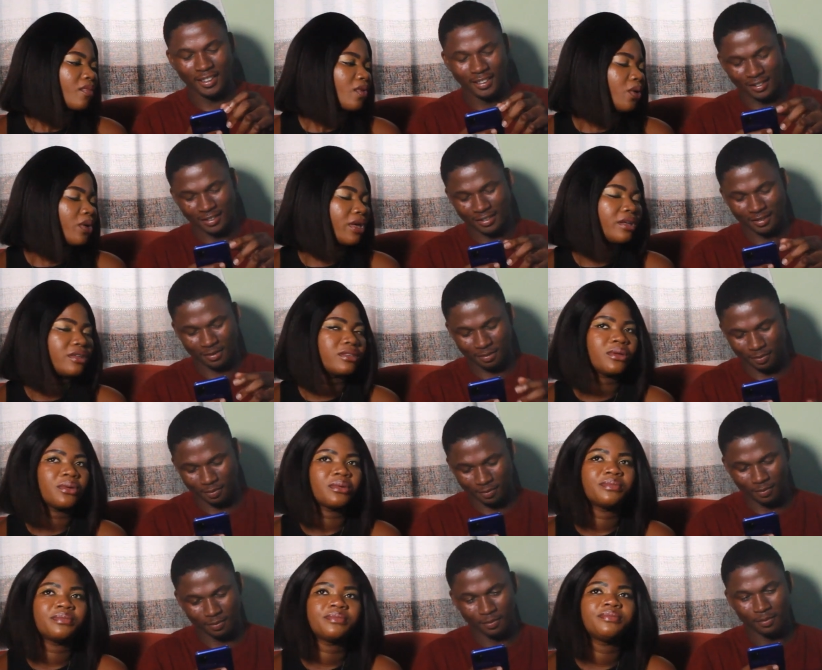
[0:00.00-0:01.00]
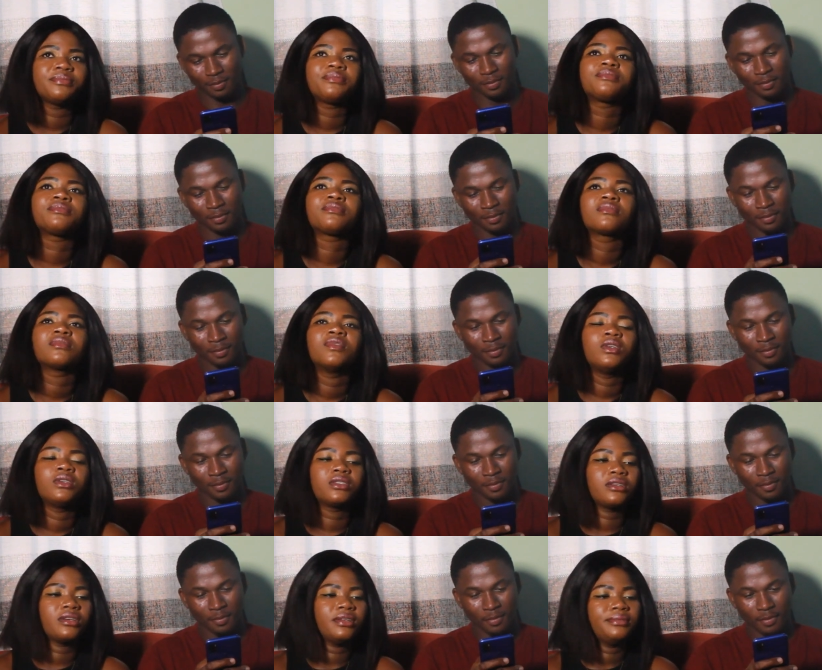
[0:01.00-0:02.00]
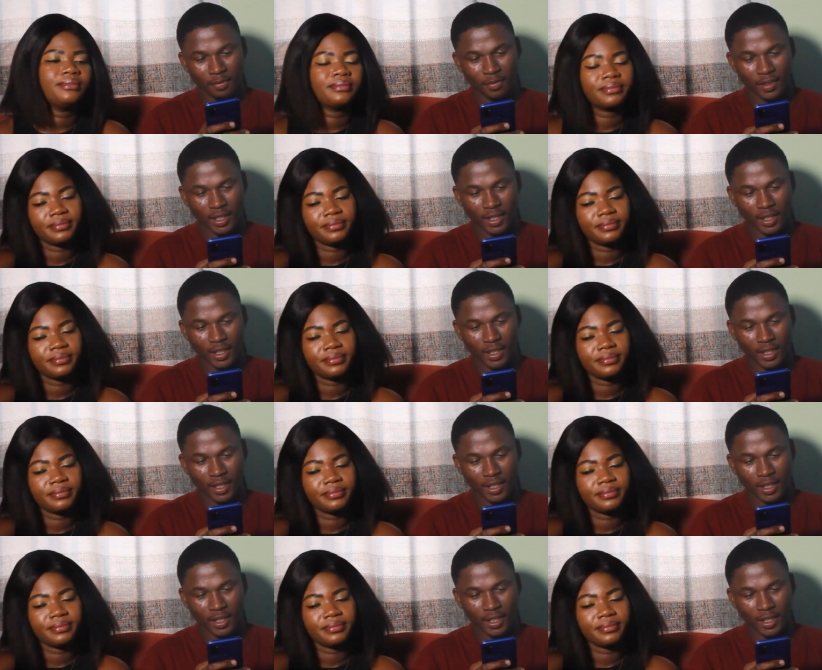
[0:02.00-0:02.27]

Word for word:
Speaker 1: Okay, so the ten.